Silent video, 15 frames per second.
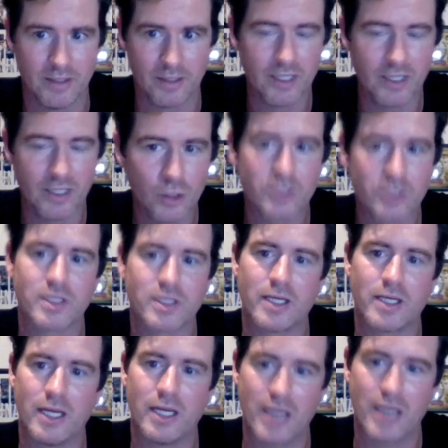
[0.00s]
Like he looks
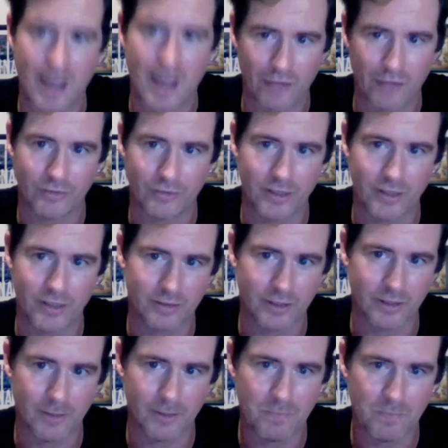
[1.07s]
like an athlete out
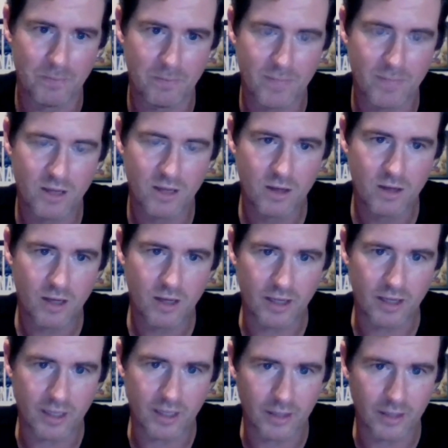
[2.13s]
there.
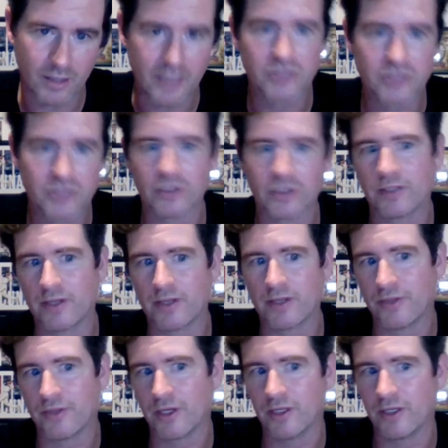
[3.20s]
And that leg strength, I
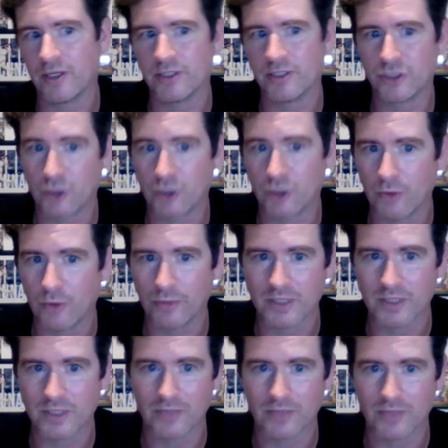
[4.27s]
think, is showing
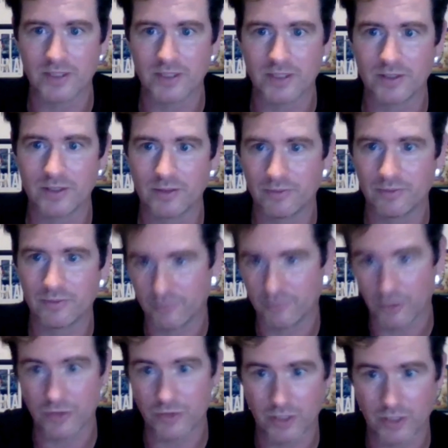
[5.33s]
with some of these,
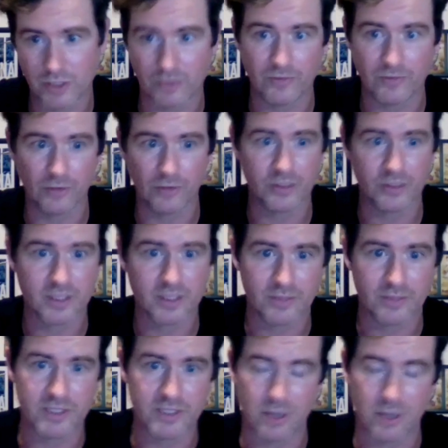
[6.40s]
what you see on the field and some
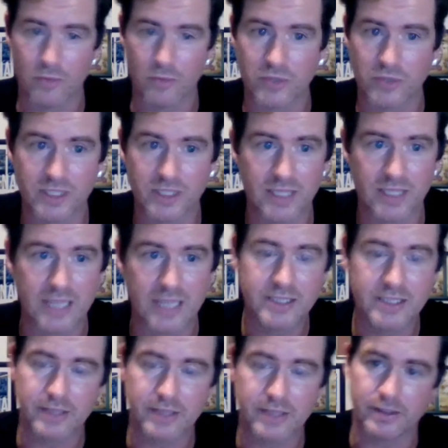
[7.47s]
of these numbers. He's
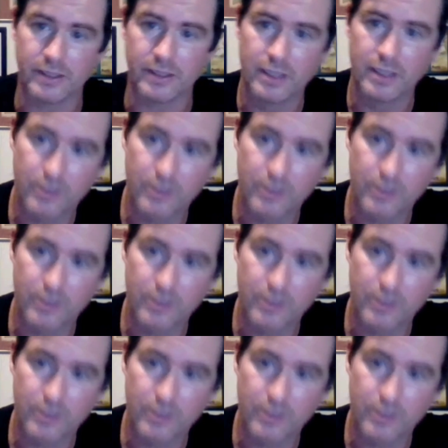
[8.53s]
instantly